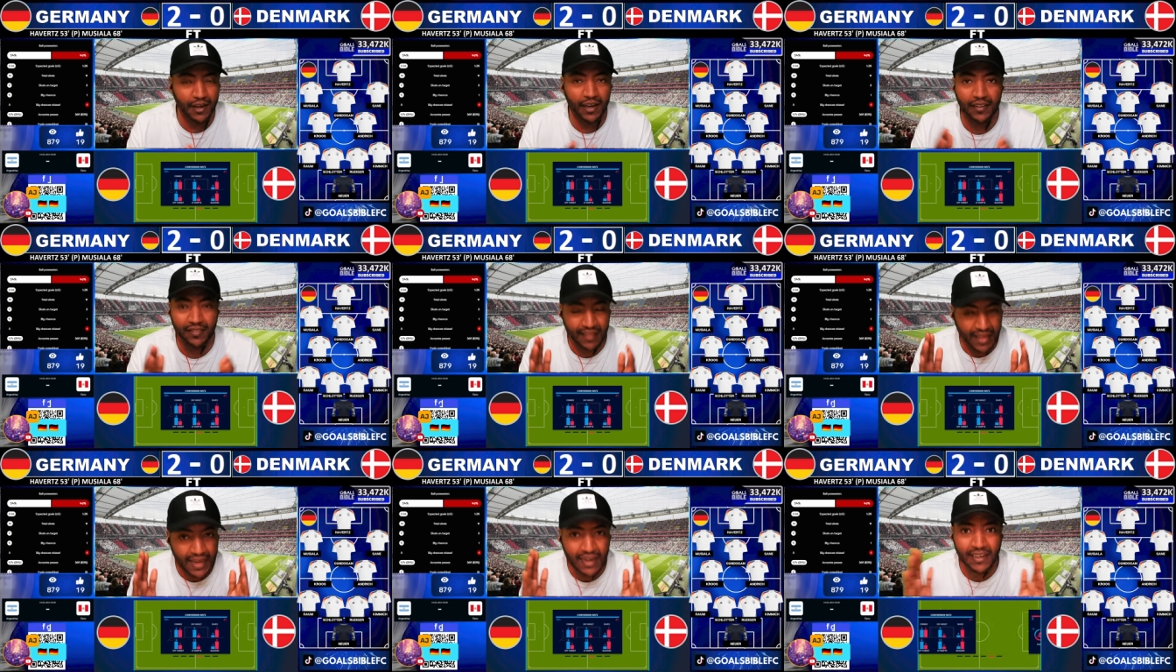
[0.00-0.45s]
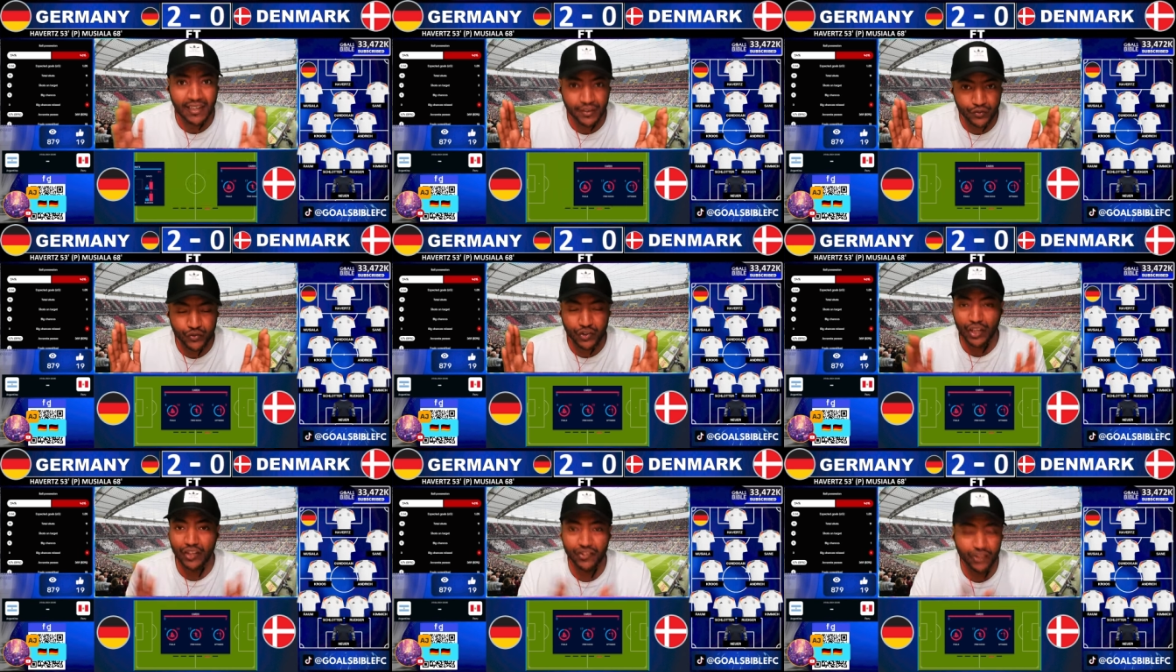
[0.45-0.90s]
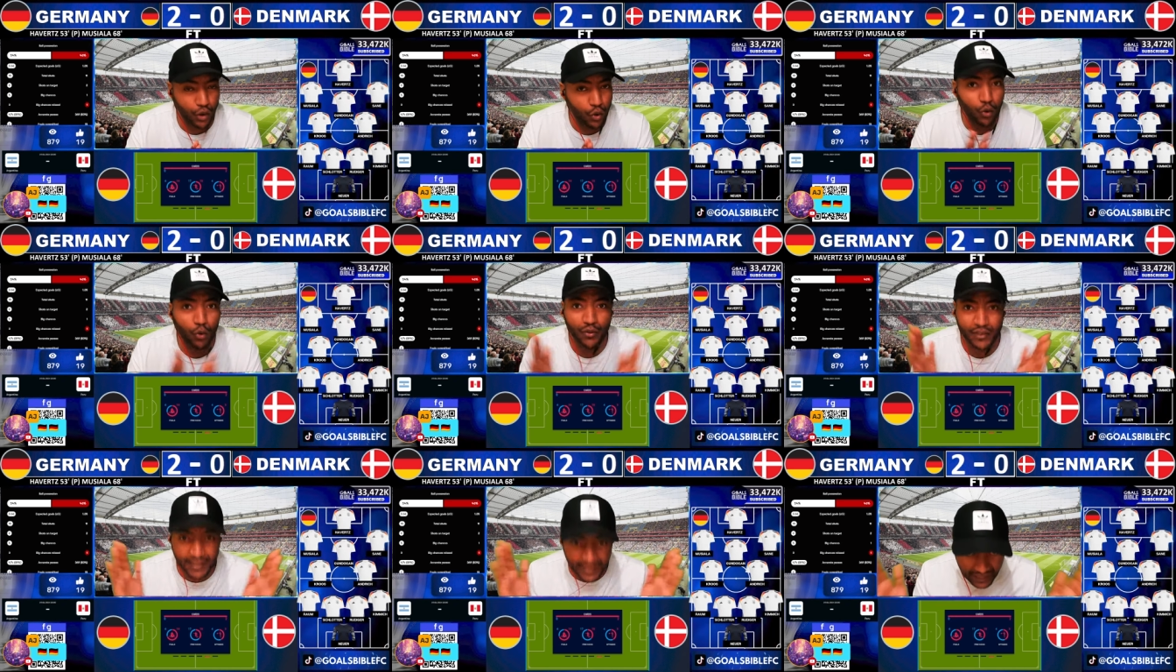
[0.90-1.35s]
That, that could have changed the
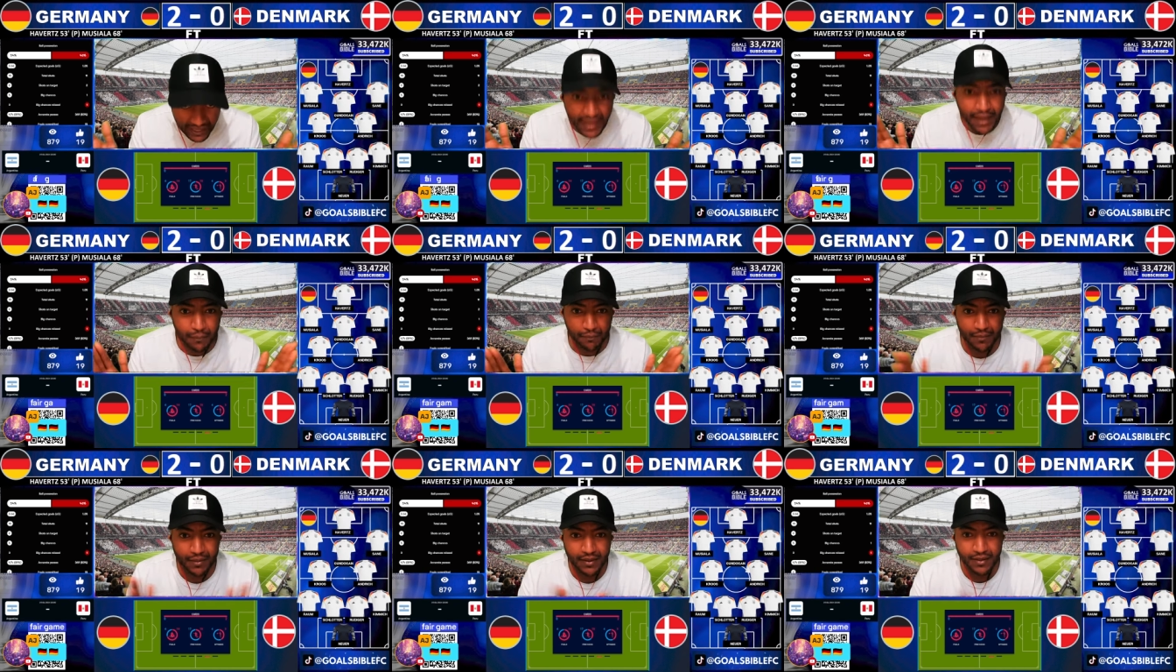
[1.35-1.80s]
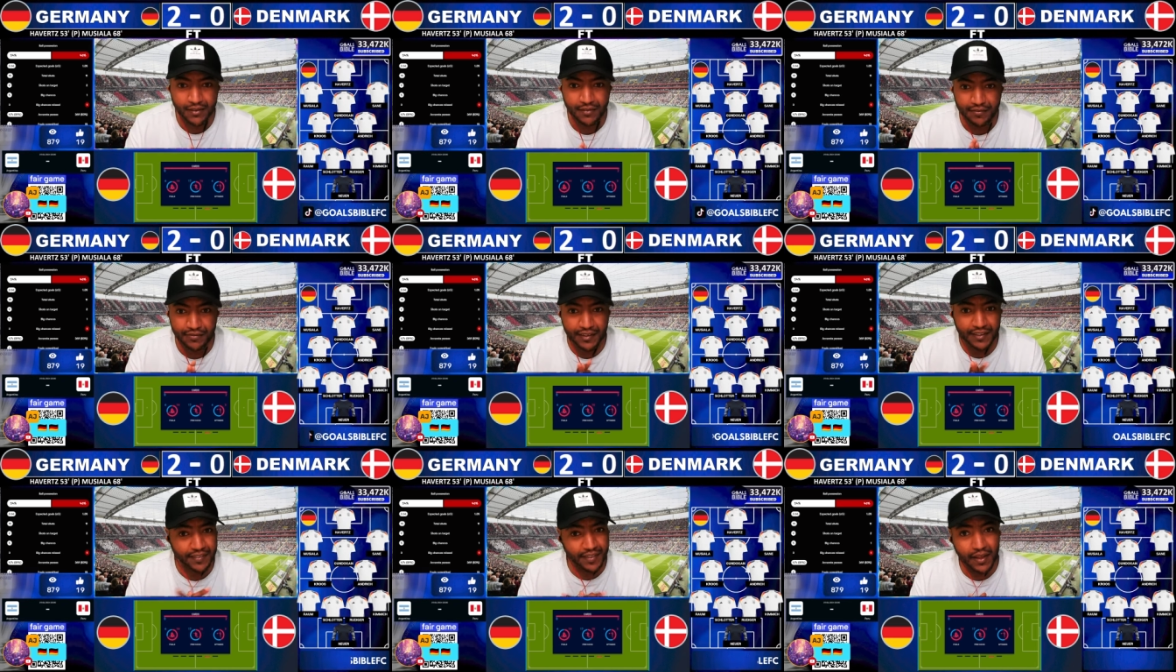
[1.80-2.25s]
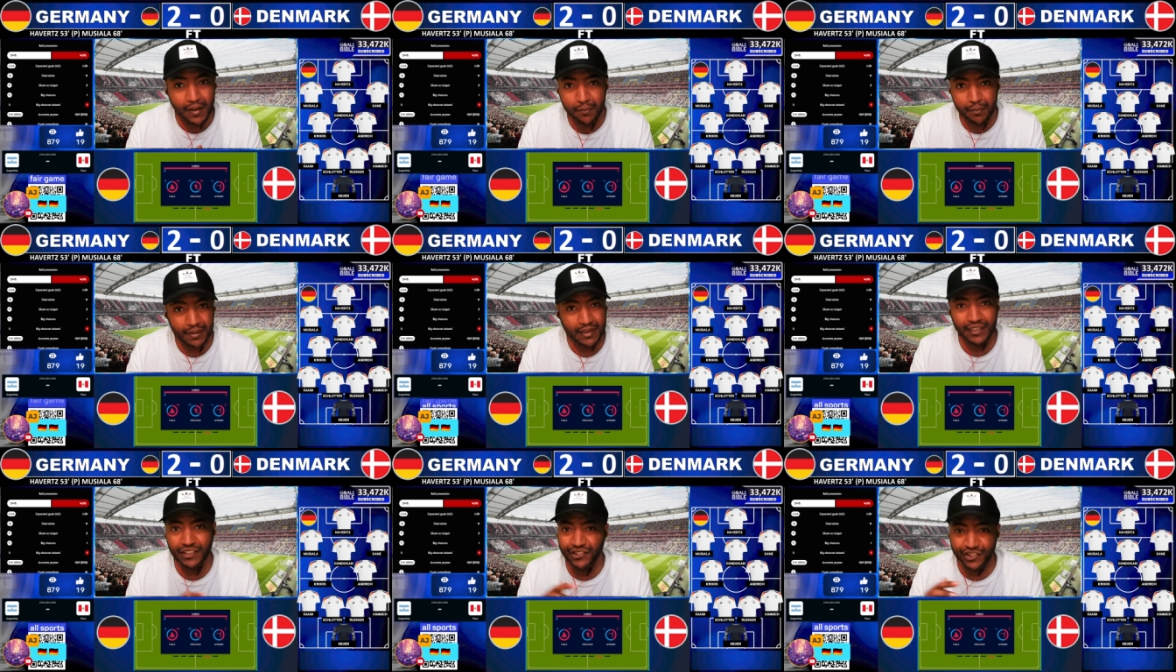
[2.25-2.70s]
whole game for
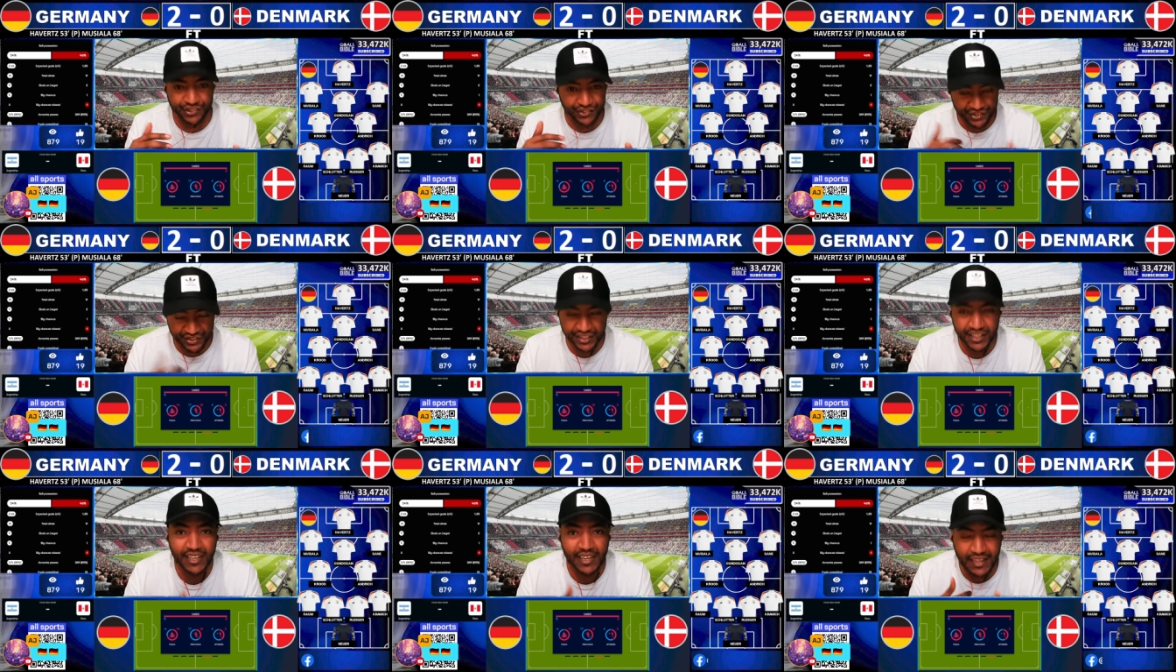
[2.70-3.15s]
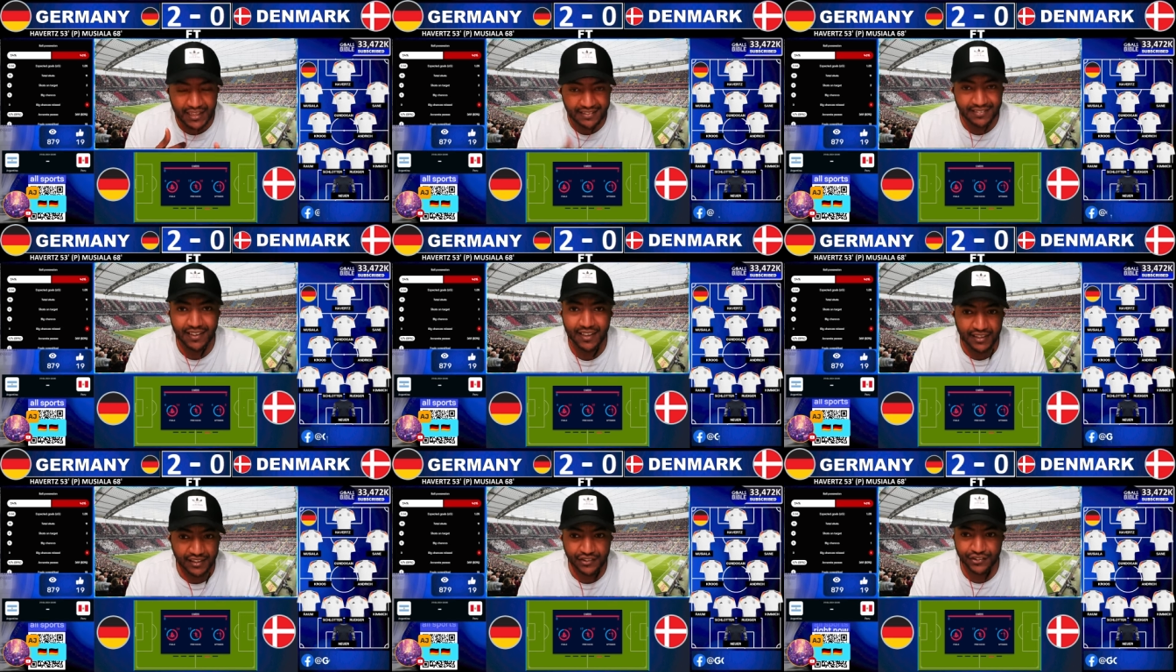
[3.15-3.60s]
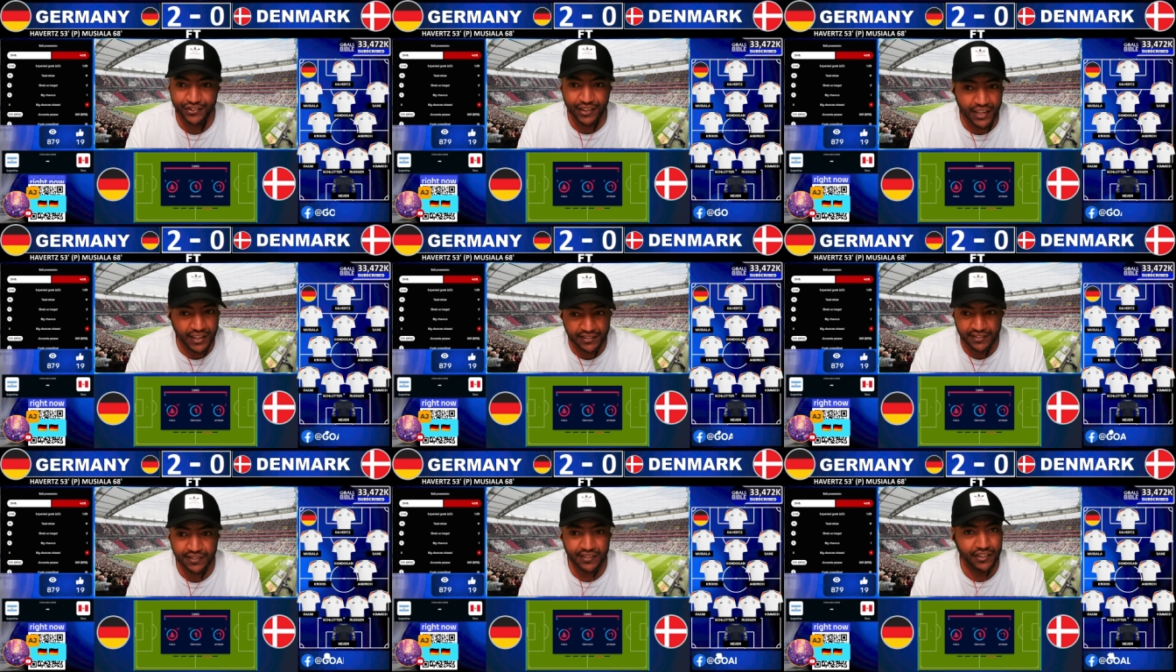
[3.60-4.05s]
them. But he just did not take his
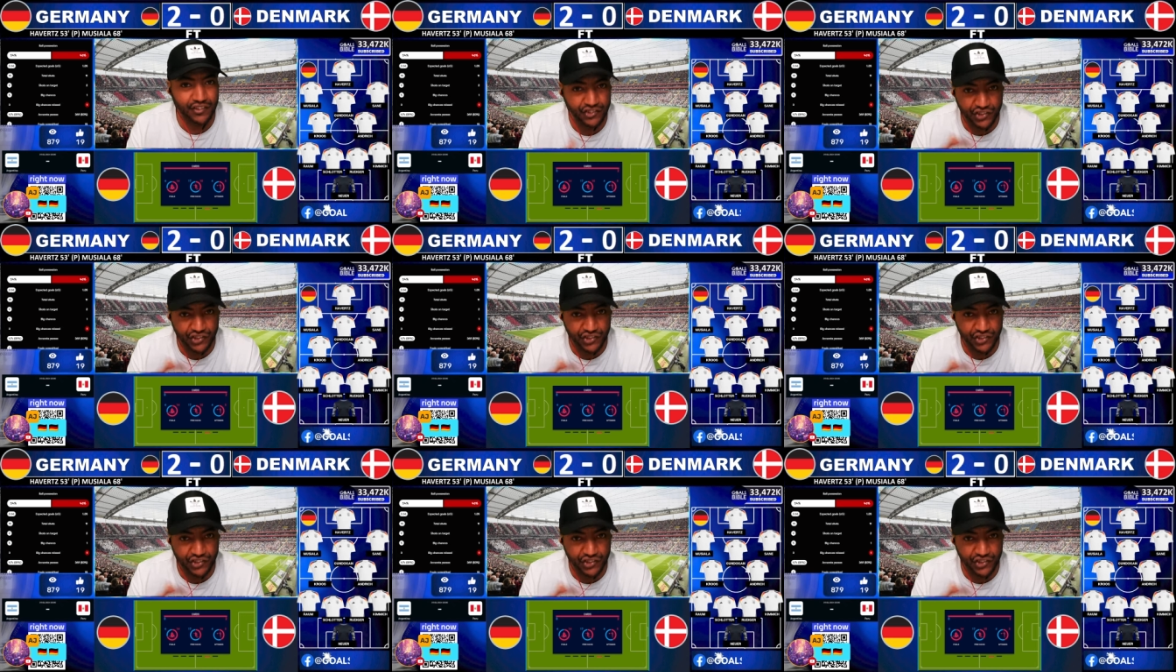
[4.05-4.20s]
chances.